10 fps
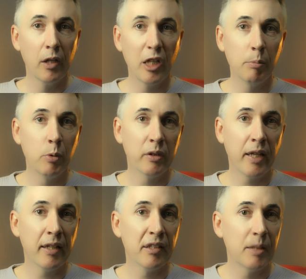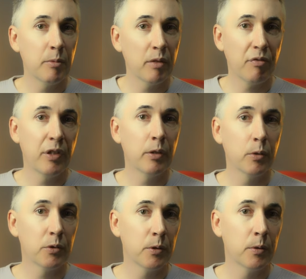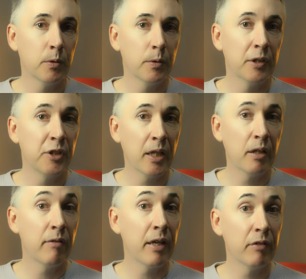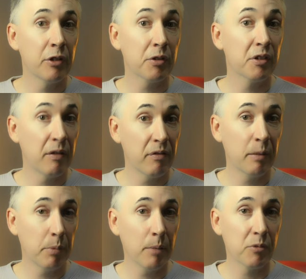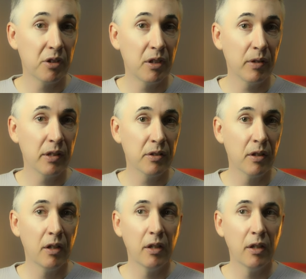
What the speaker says: a book that had a similar feel to the Janet Ivanovich Stephanie Plum series.